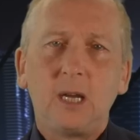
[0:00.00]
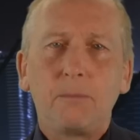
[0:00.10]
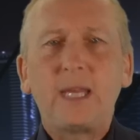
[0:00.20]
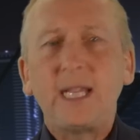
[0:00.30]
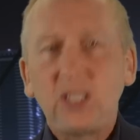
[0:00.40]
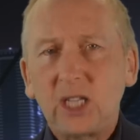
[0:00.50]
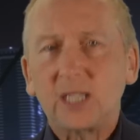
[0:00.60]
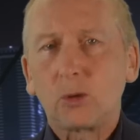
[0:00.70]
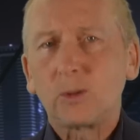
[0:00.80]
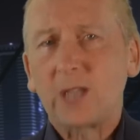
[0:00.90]
But they
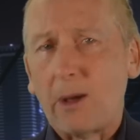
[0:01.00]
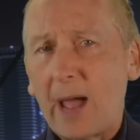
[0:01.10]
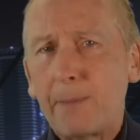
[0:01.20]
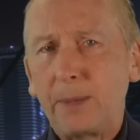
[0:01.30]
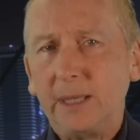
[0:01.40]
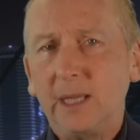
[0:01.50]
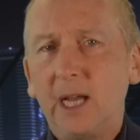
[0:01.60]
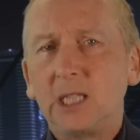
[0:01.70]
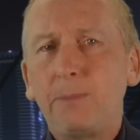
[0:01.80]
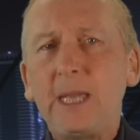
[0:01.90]
just also happen
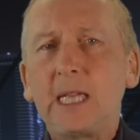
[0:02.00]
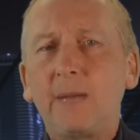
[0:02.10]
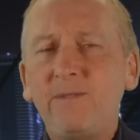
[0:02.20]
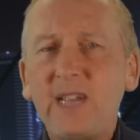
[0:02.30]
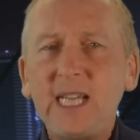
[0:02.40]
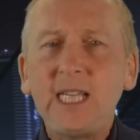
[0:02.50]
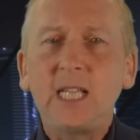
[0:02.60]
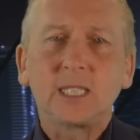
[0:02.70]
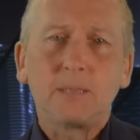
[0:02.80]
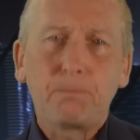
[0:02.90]
to be
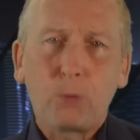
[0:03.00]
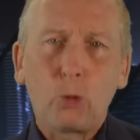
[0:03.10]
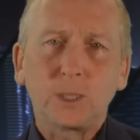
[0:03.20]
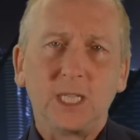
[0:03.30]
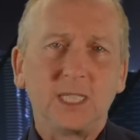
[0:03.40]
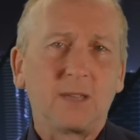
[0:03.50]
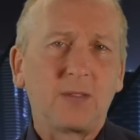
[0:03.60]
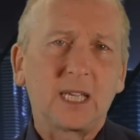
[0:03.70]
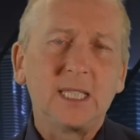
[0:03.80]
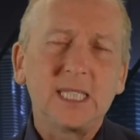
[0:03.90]
convenient supporters of
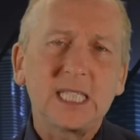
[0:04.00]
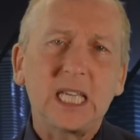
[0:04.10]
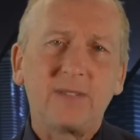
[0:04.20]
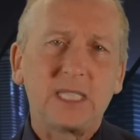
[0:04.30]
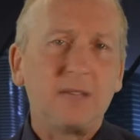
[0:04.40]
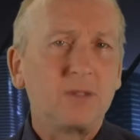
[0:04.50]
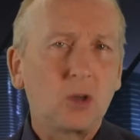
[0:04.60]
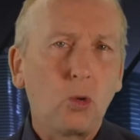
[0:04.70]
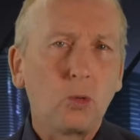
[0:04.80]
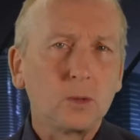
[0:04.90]
the Conservative
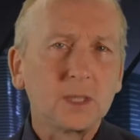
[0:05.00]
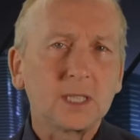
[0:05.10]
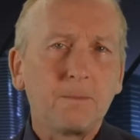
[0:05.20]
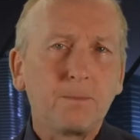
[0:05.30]
cause.